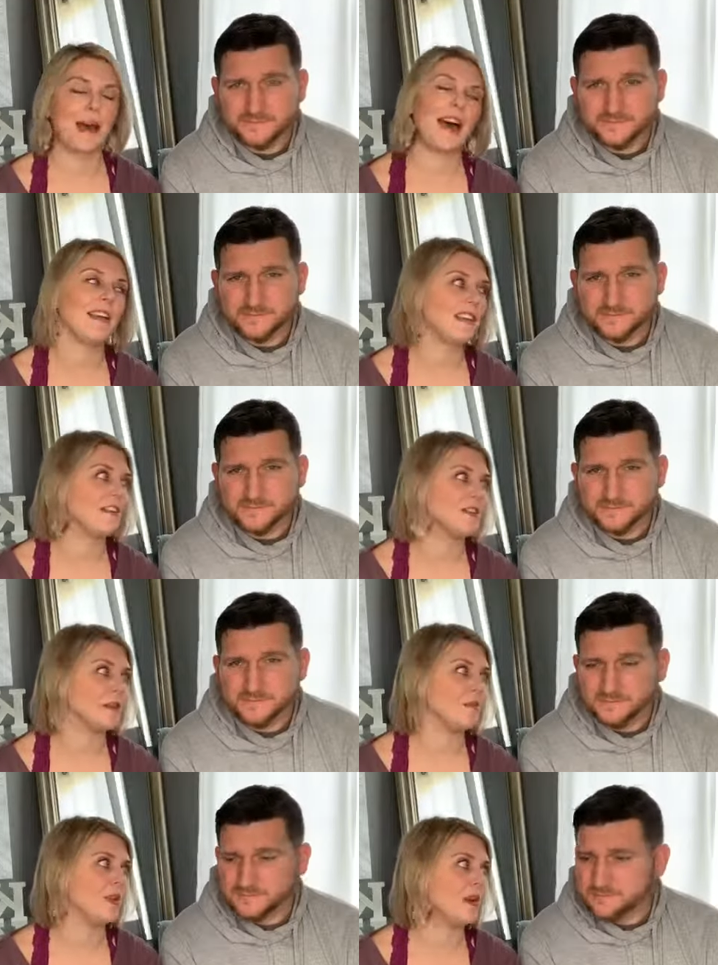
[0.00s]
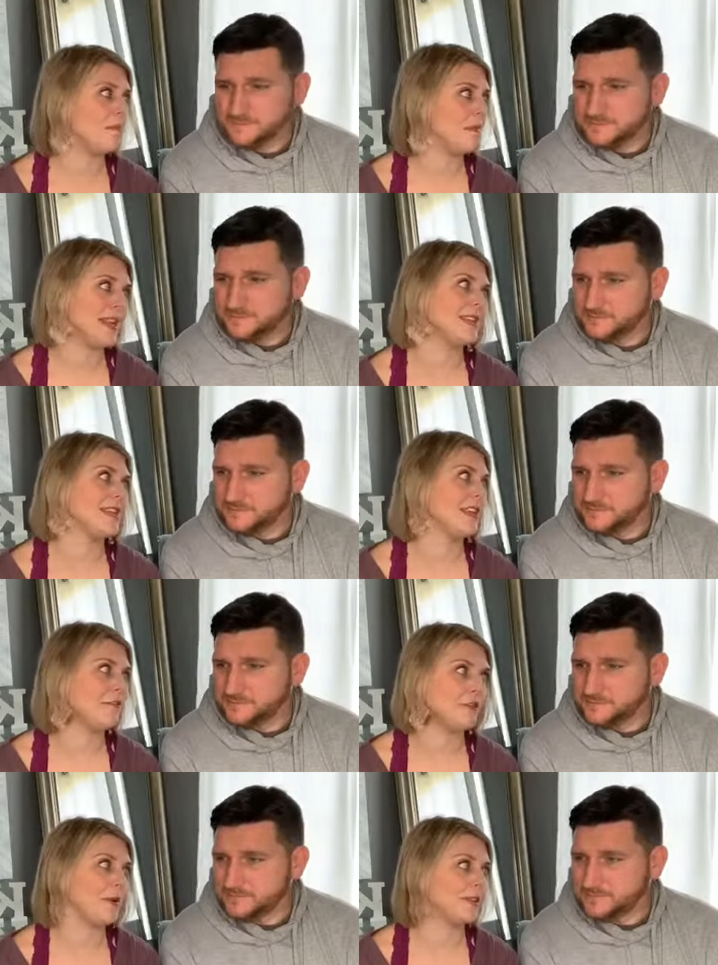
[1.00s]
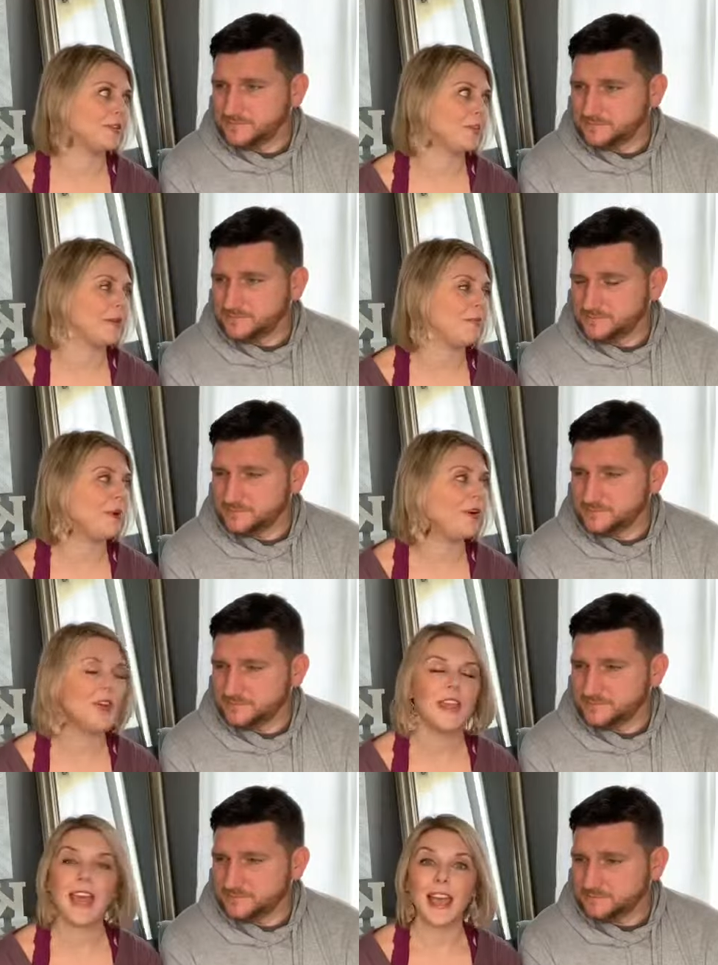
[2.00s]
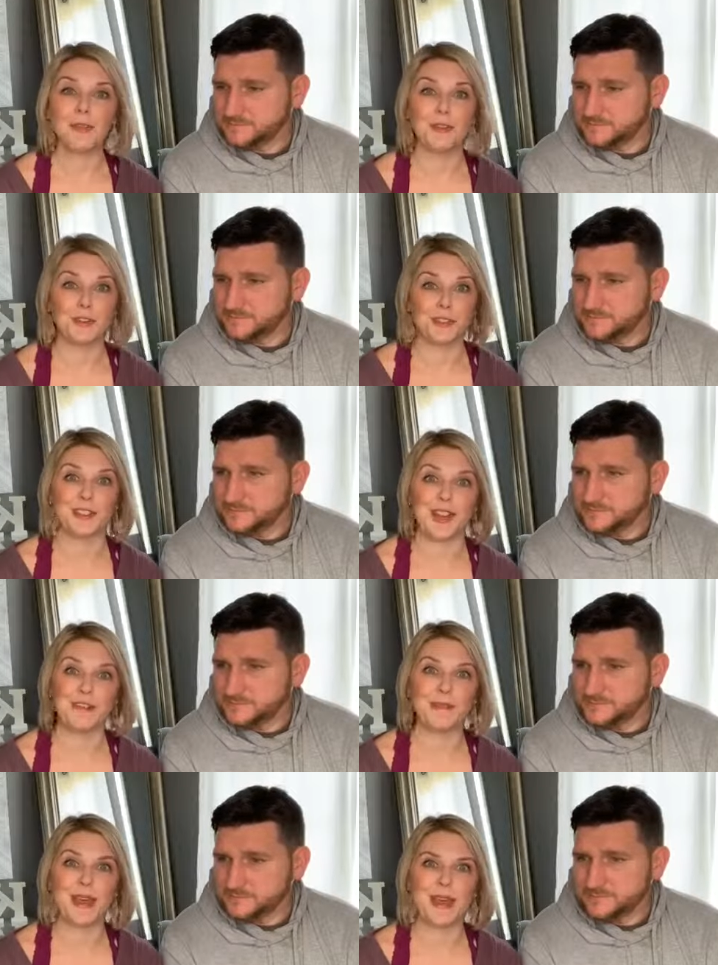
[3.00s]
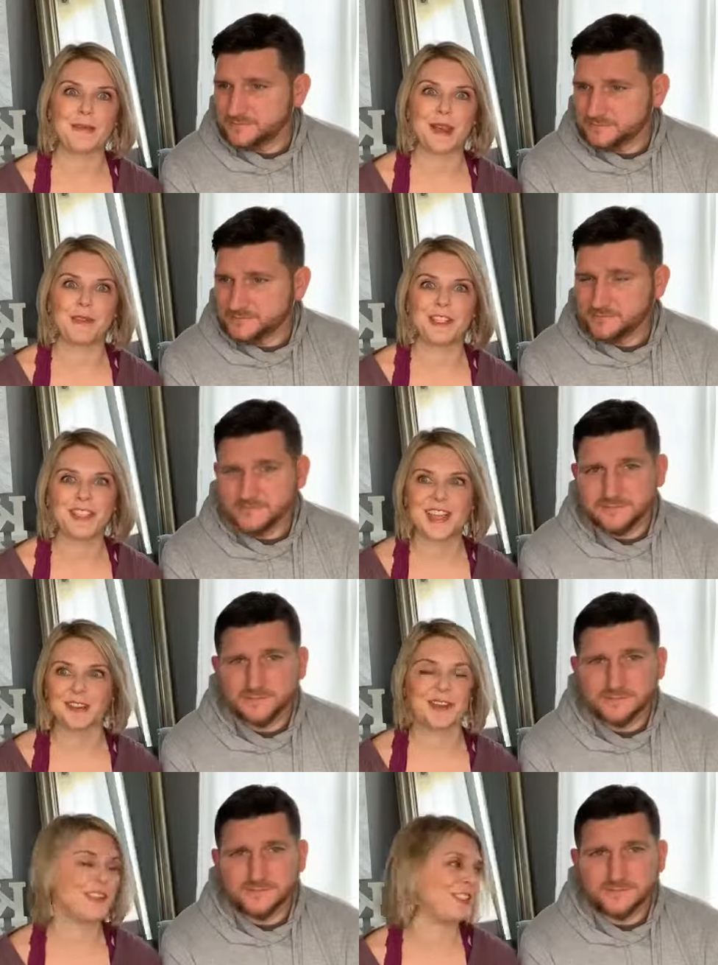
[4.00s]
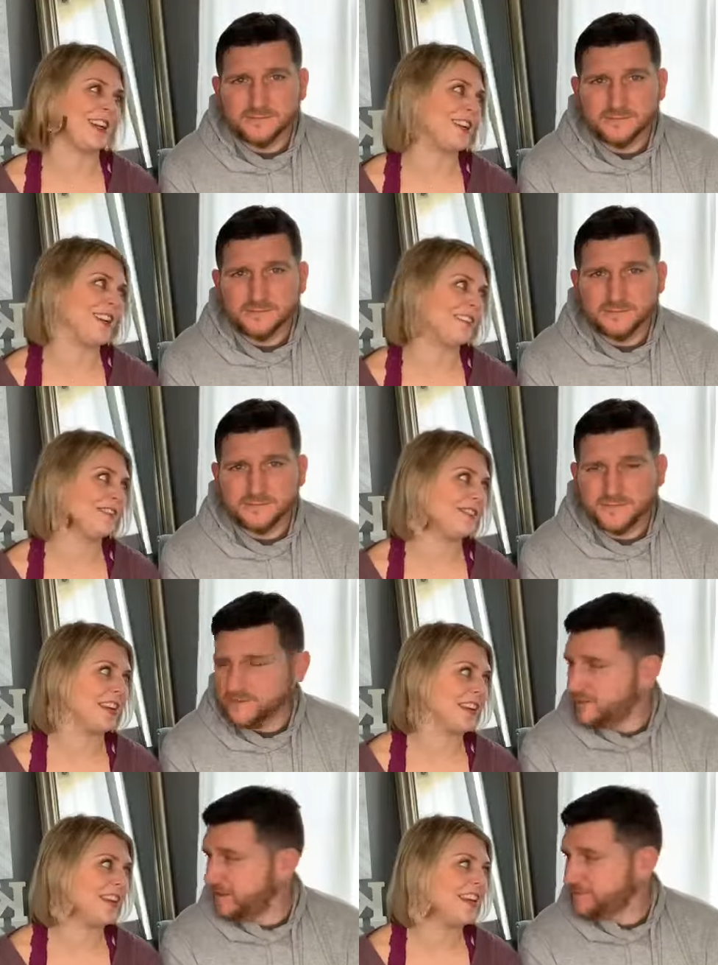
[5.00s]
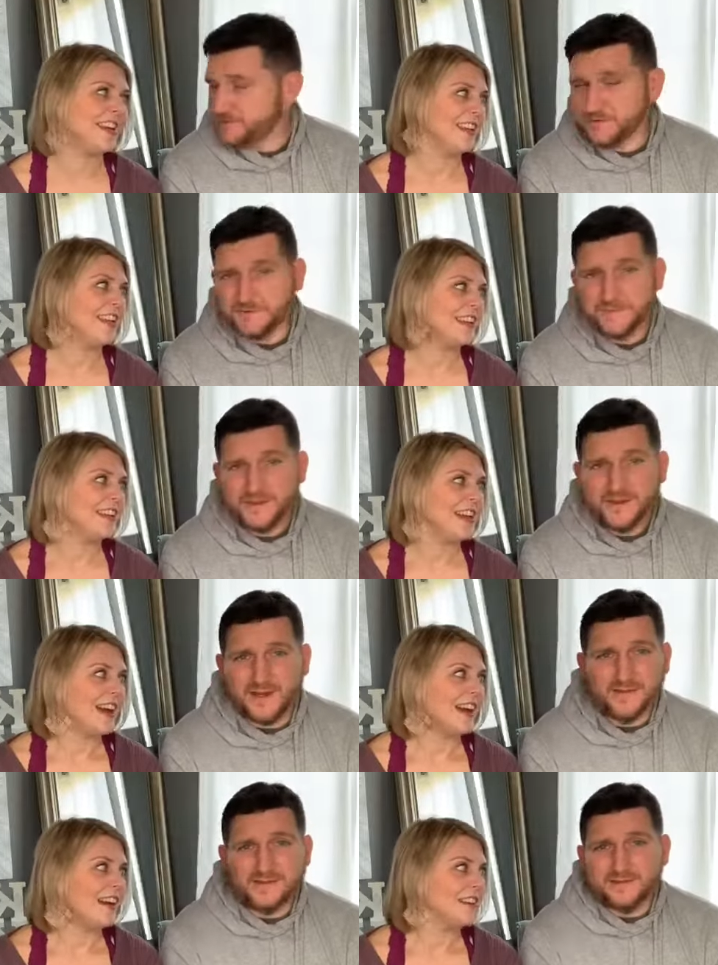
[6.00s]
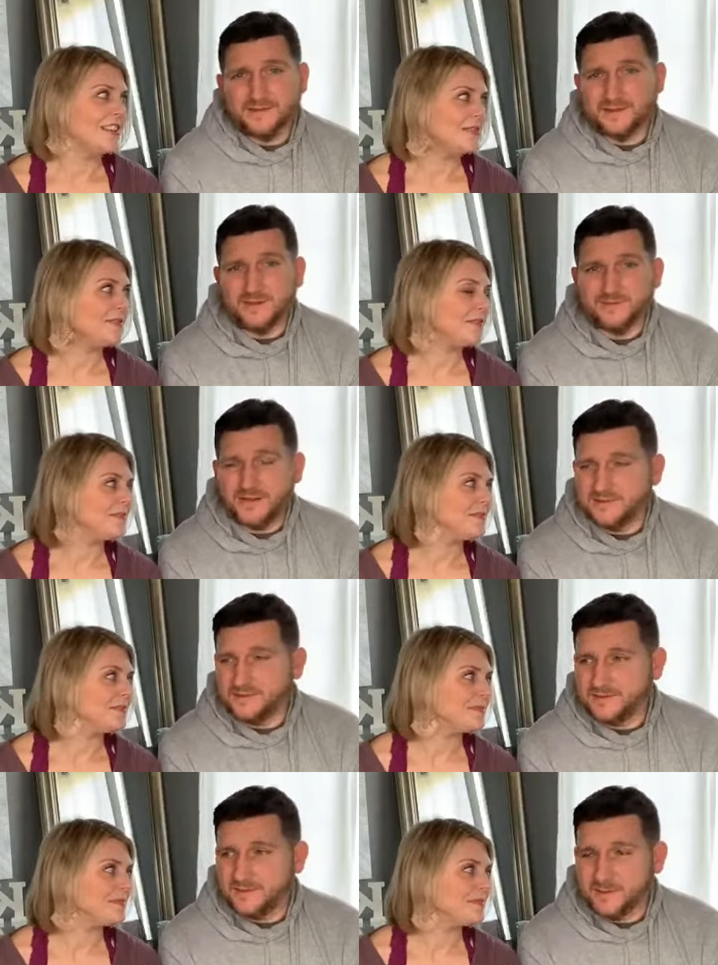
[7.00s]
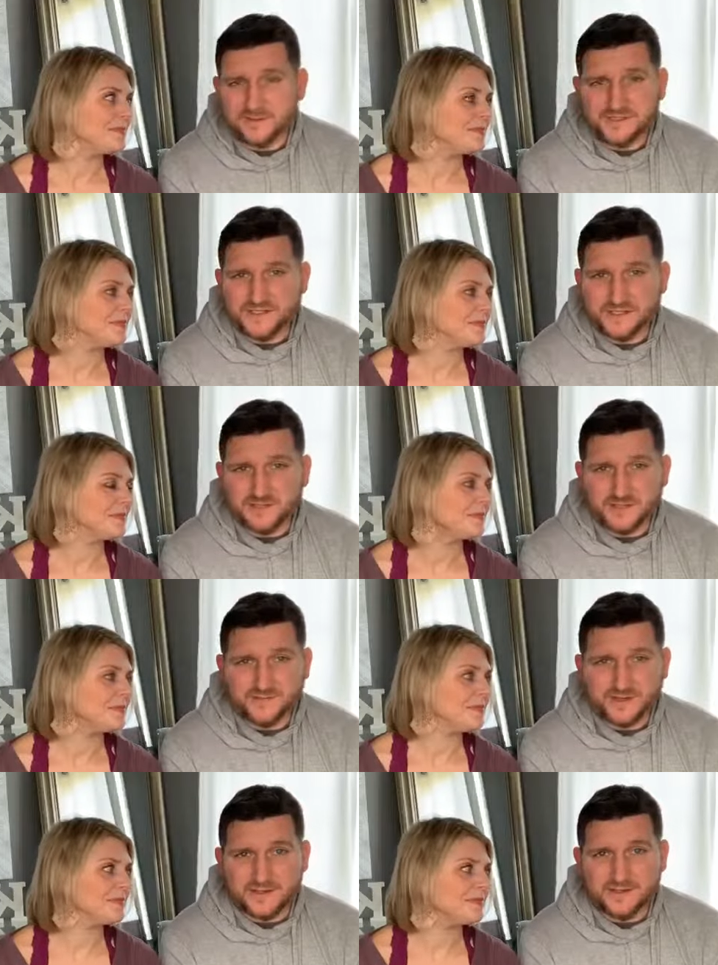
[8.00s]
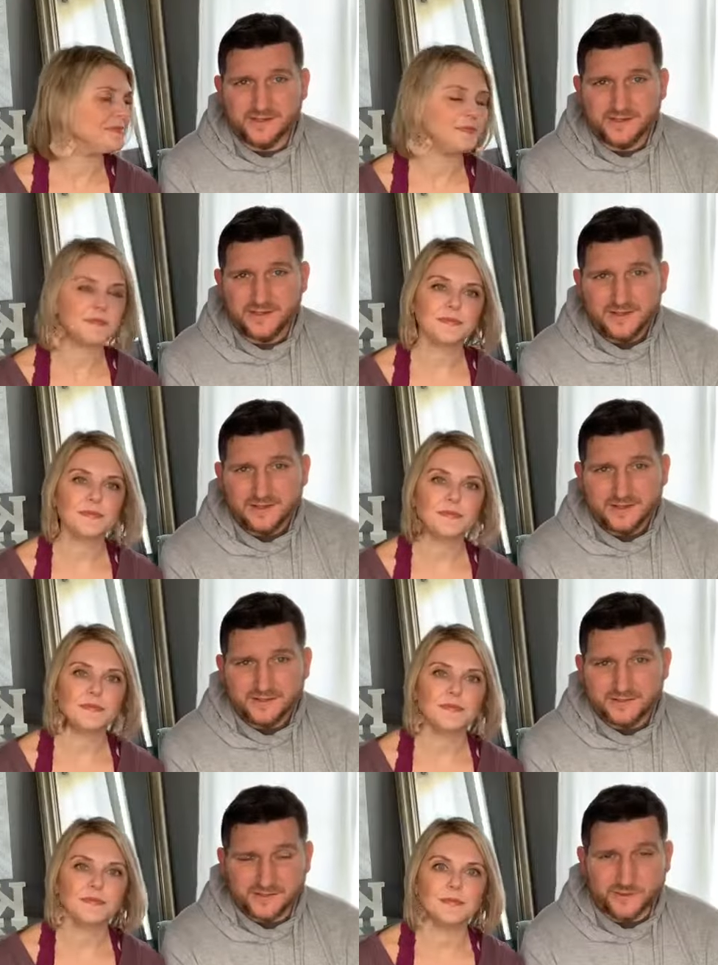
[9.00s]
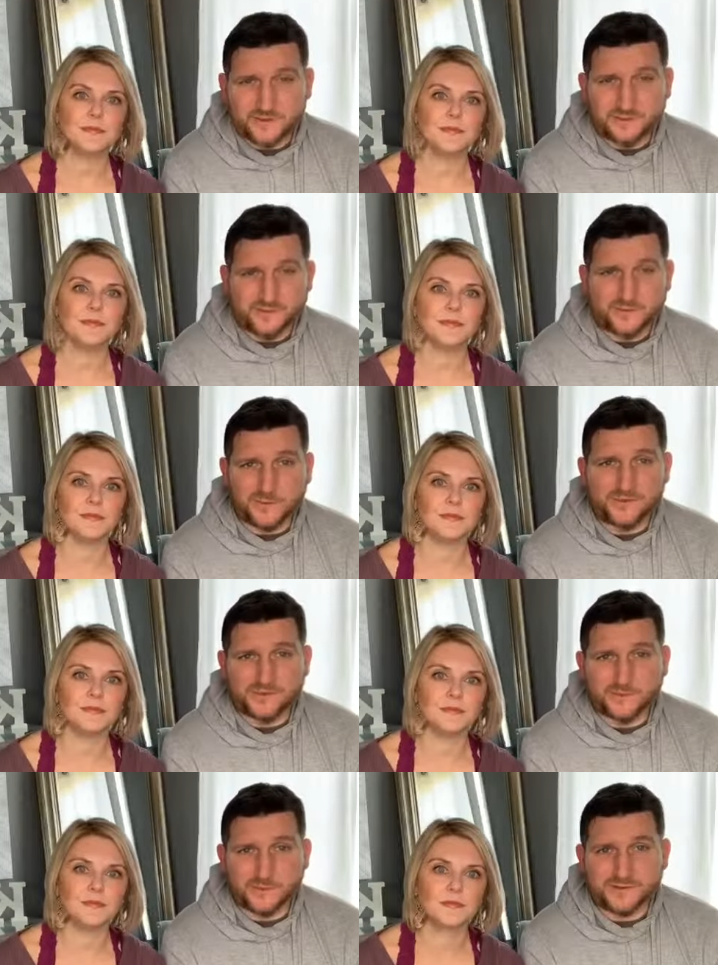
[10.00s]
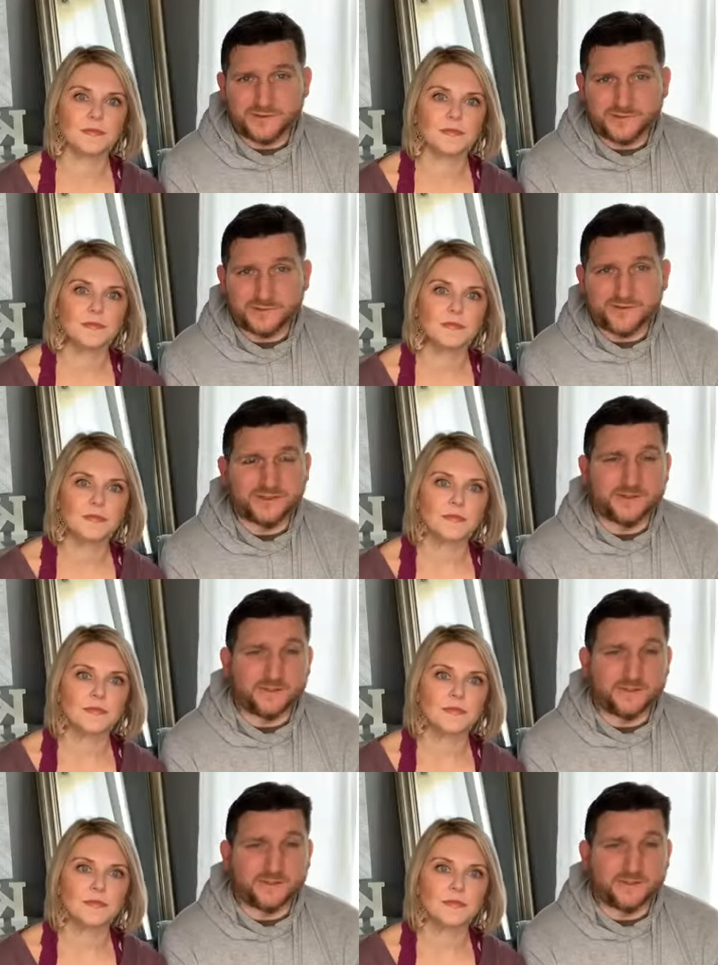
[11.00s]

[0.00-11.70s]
Speaker 1: path of some amazing influential people and we've learned a lot from them and we just kind of want to share it right yeah
Speaker 2: absolutely i uh, think you know i've had i always say i've had the incredible fortune of working for some